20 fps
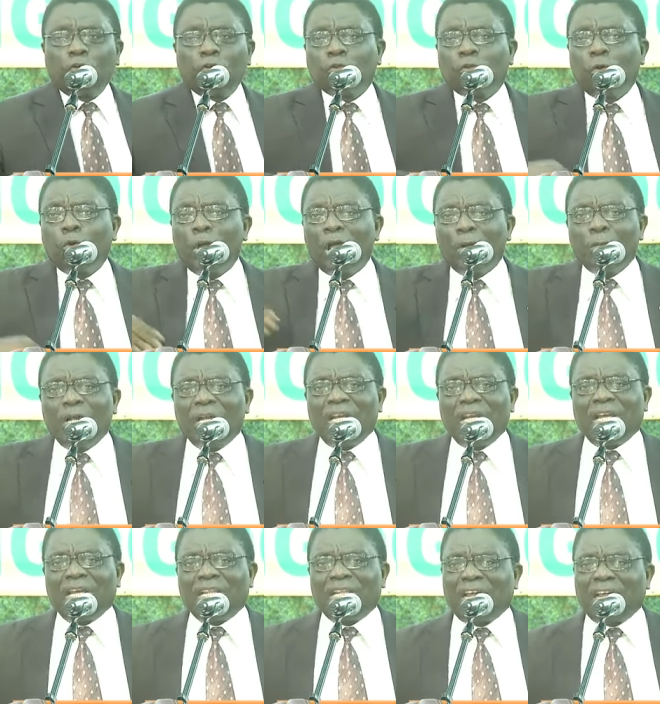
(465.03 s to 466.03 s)
don't go away
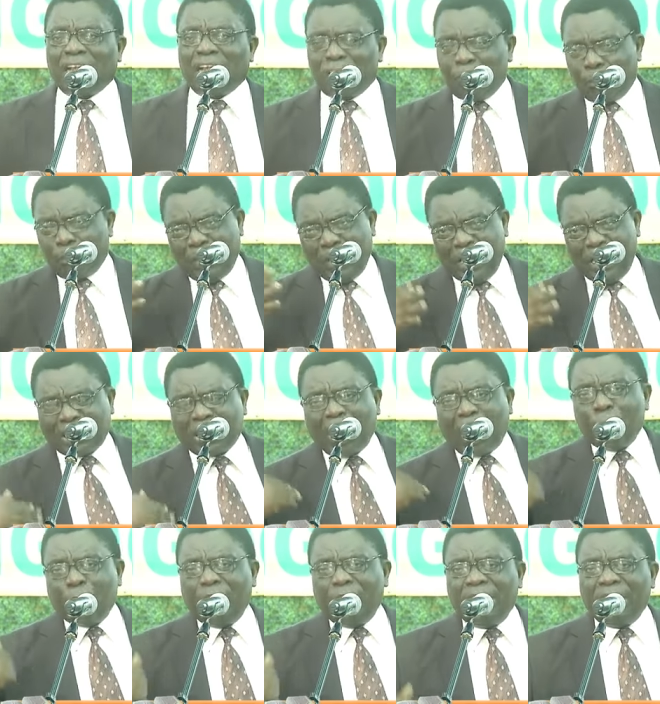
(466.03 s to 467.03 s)
like that. Please
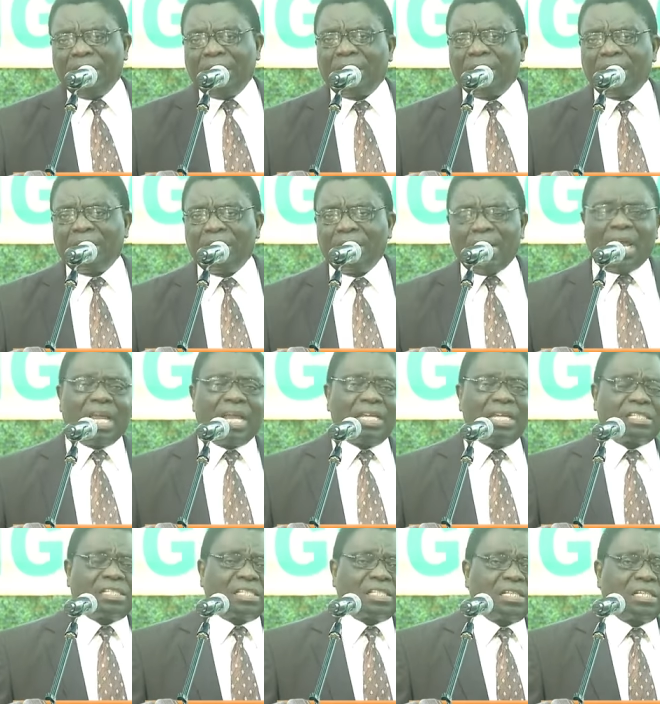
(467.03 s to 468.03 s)
come in.
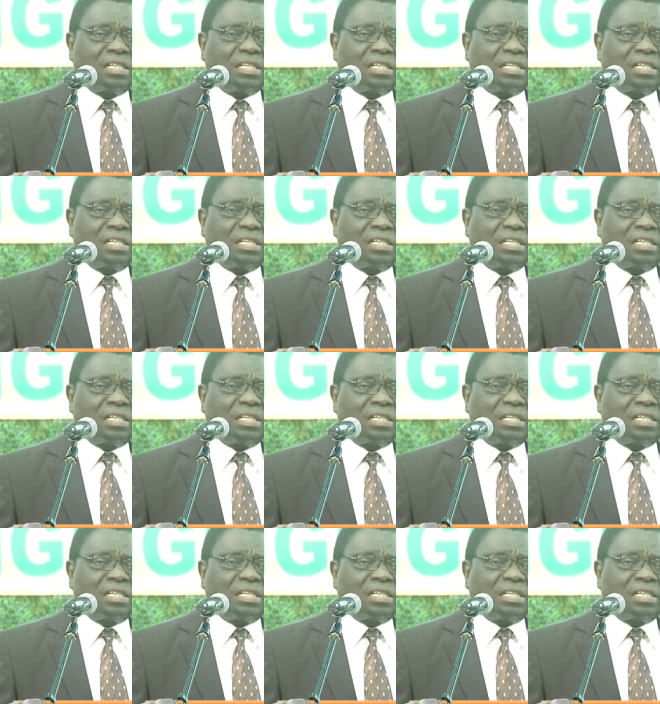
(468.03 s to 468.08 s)
Yes.